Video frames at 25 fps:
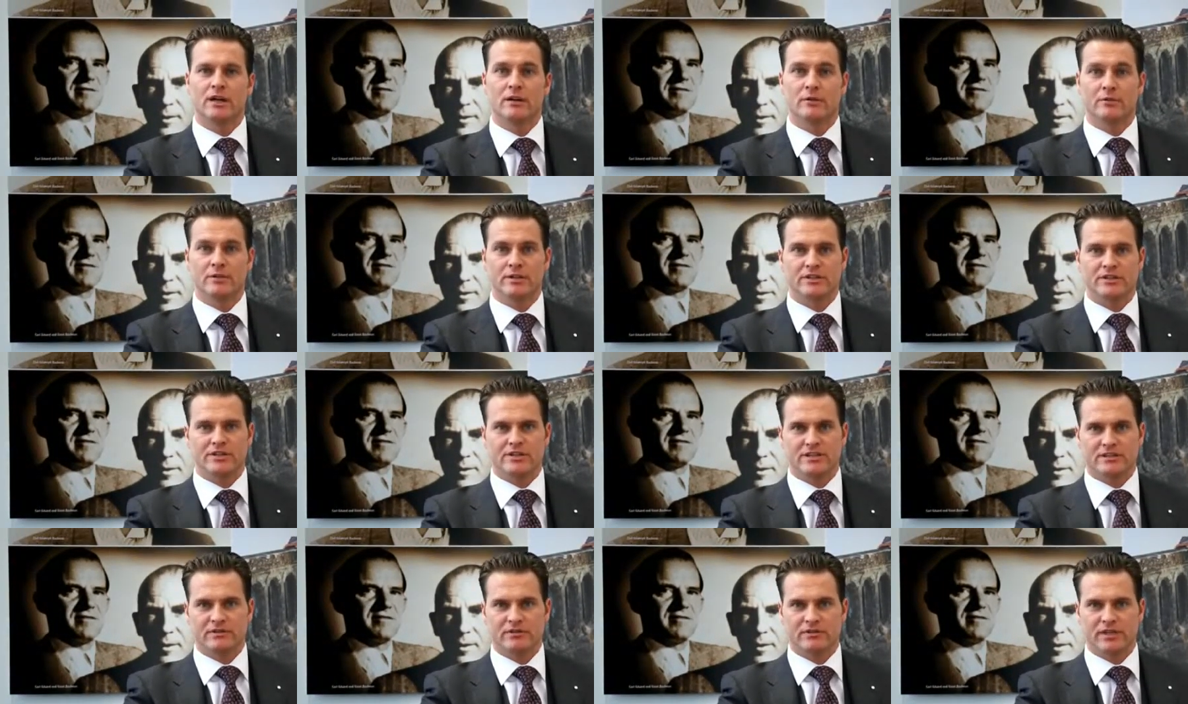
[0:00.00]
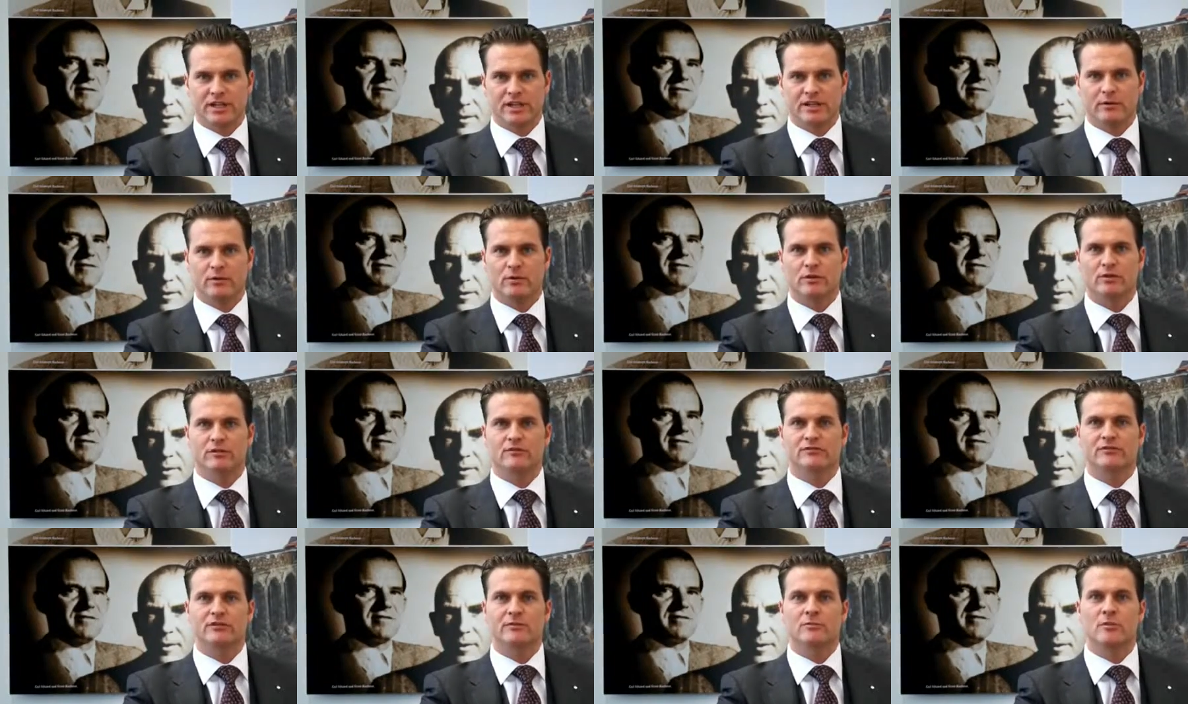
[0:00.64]
Speaker 1: which is today one
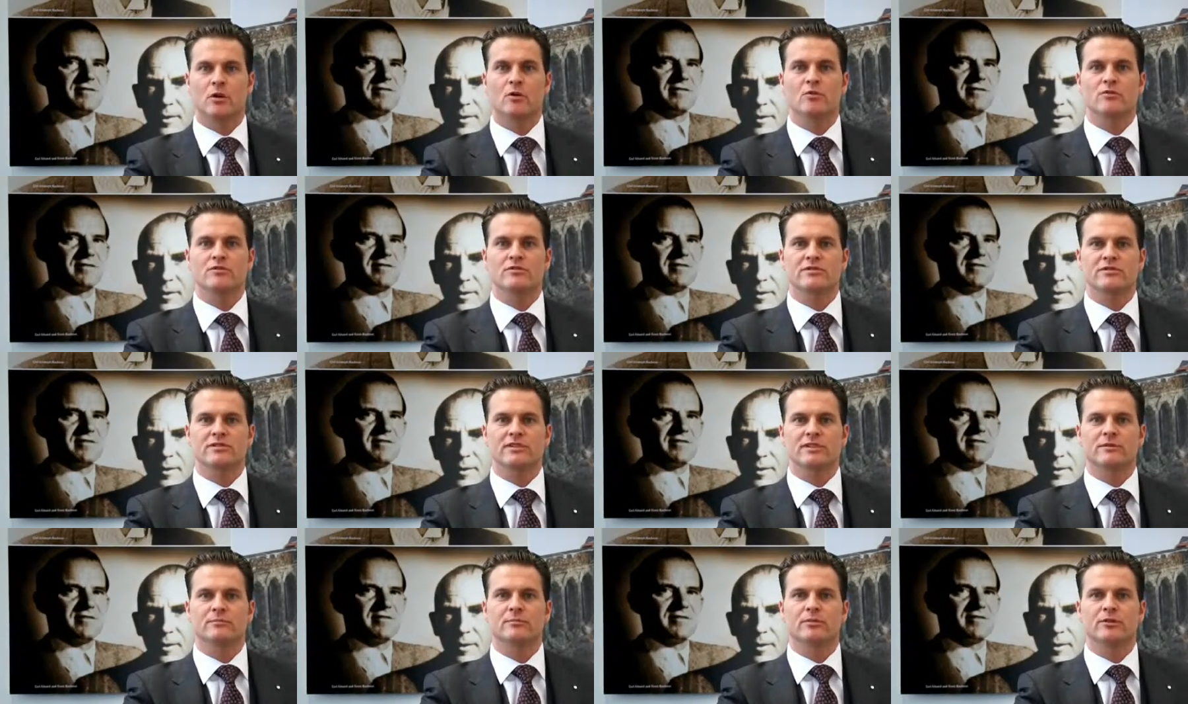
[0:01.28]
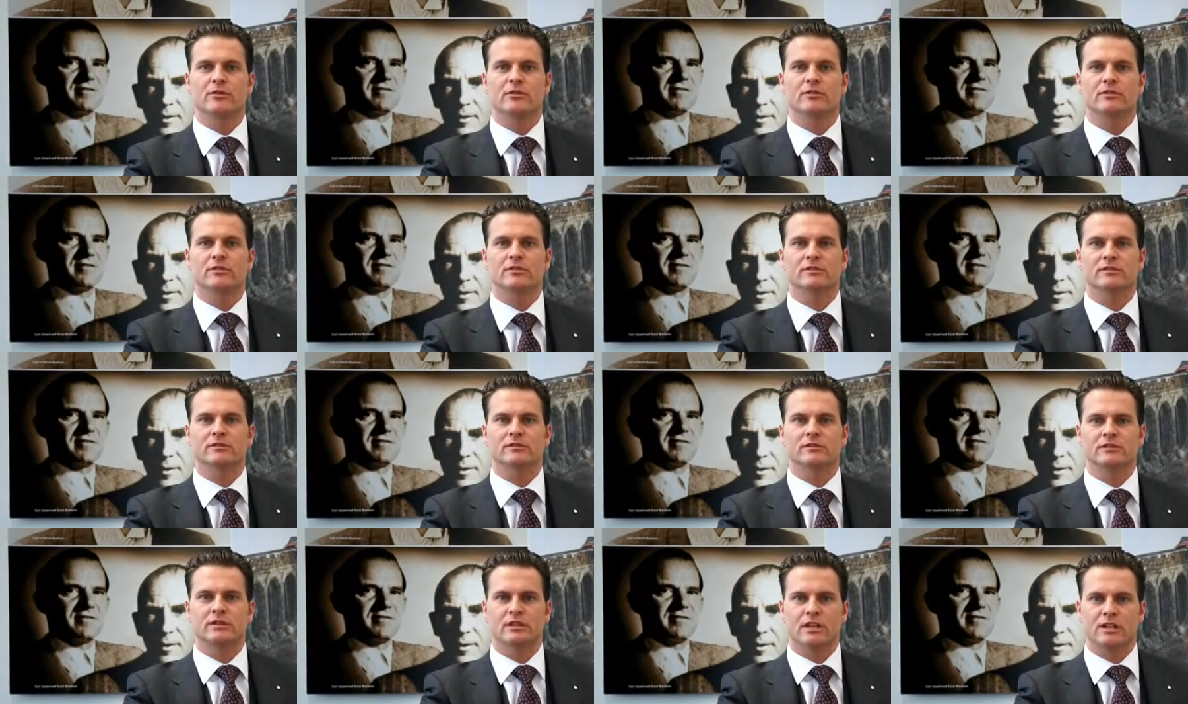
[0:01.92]
of the most
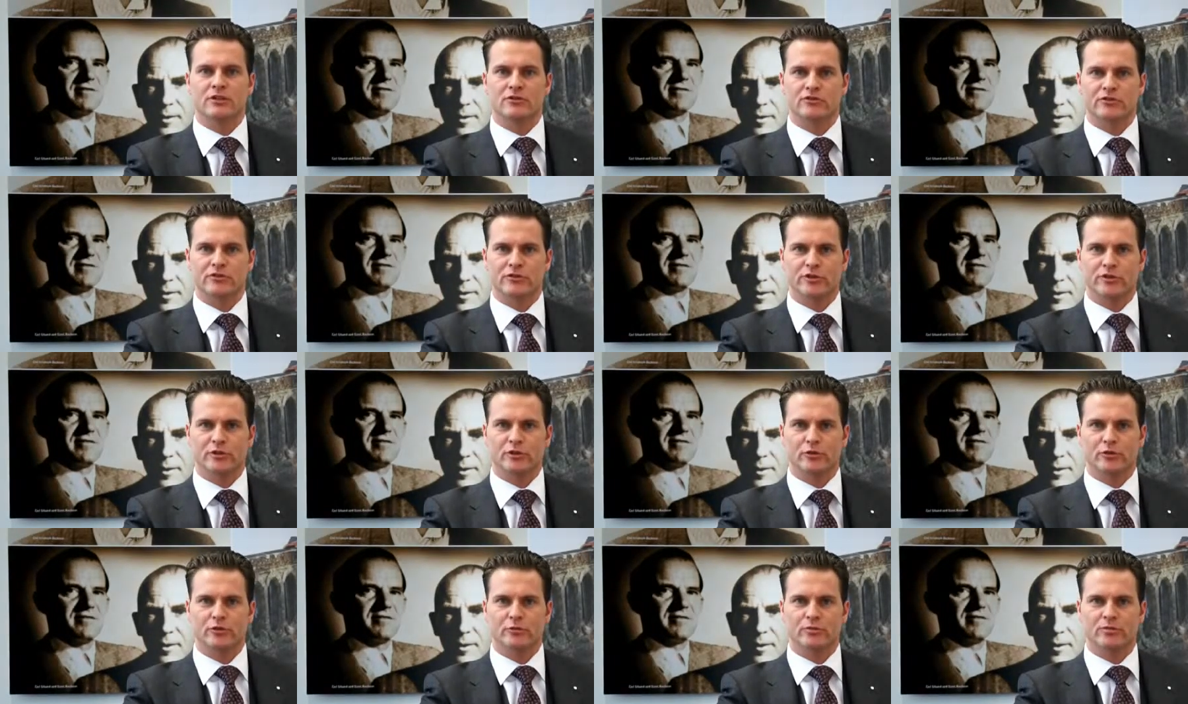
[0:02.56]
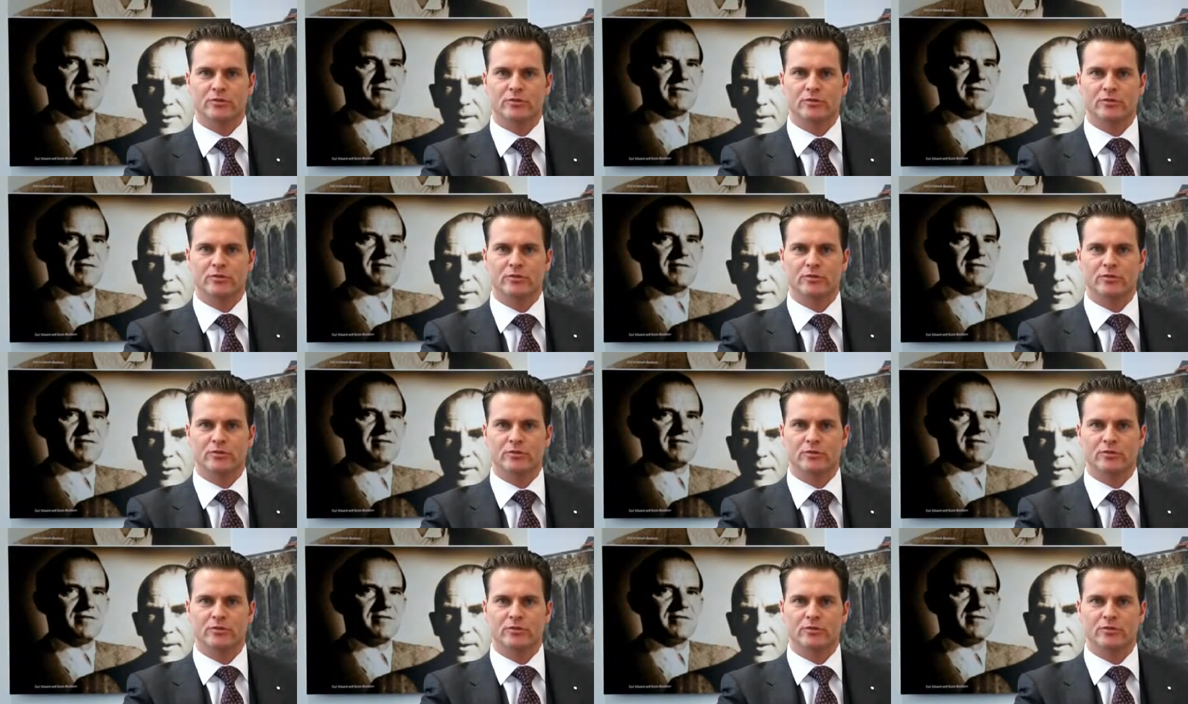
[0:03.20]
important luxury group